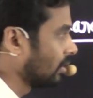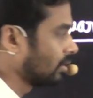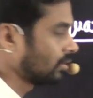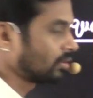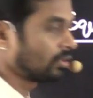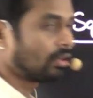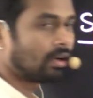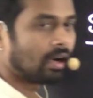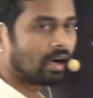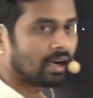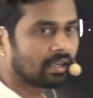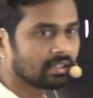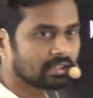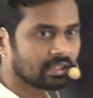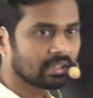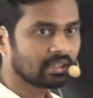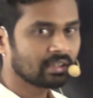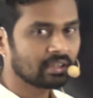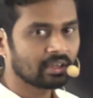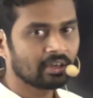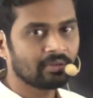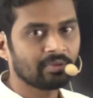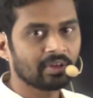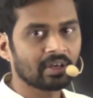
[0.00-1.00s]
So
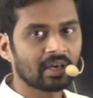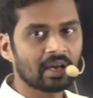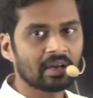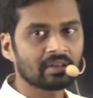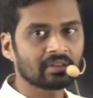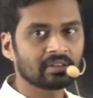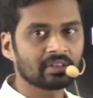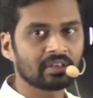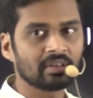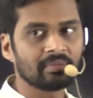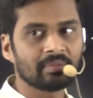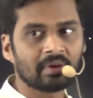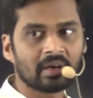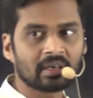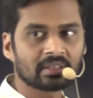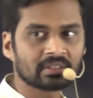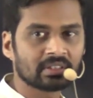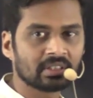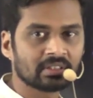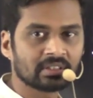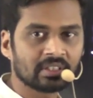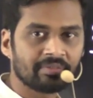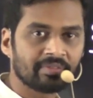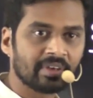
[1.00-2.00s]
horizontally we have 3
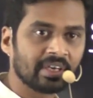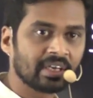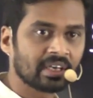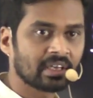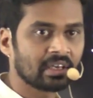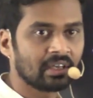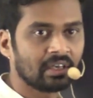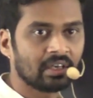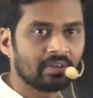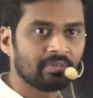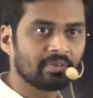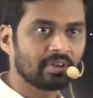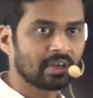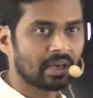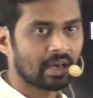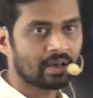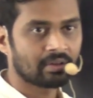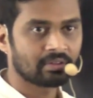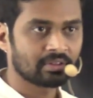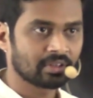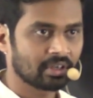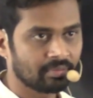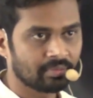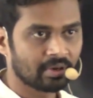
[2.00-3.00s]
boxes and vertically we
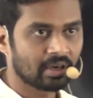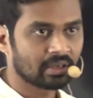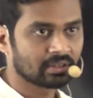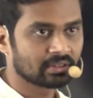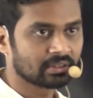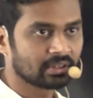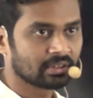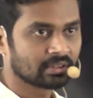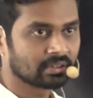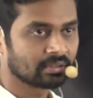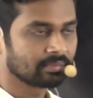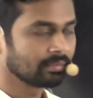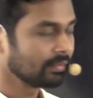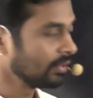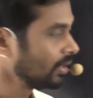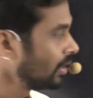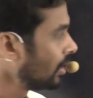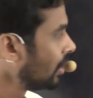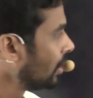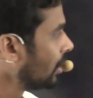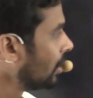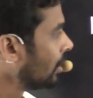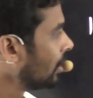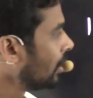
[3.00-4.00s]
have 3 boxes.
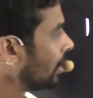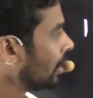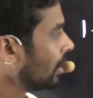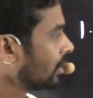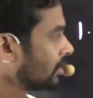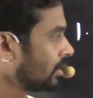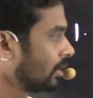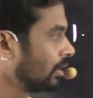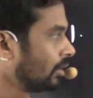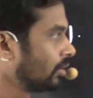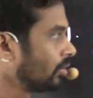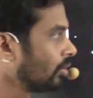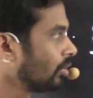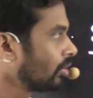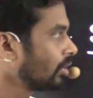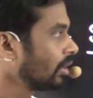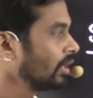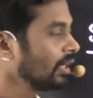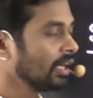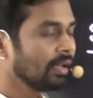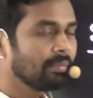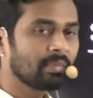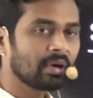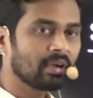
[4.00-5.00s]
So the
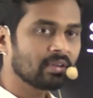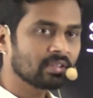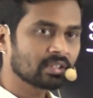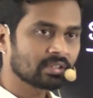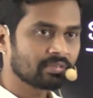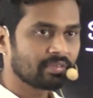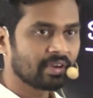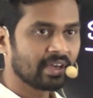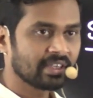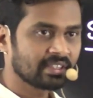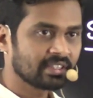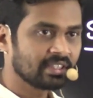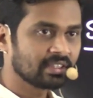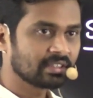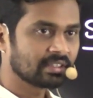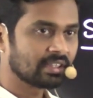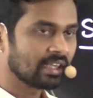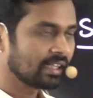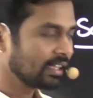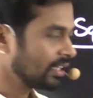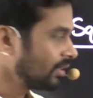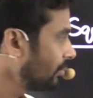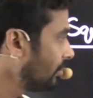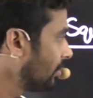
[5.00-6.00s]
total number of squares is
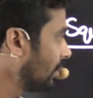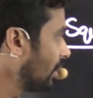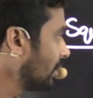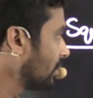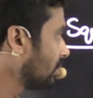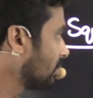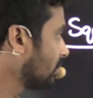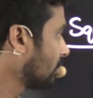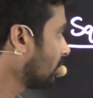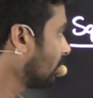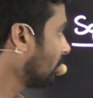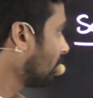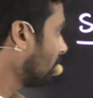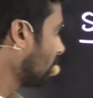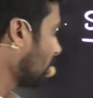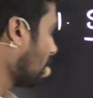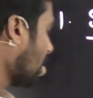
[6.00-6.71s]
nothing but, so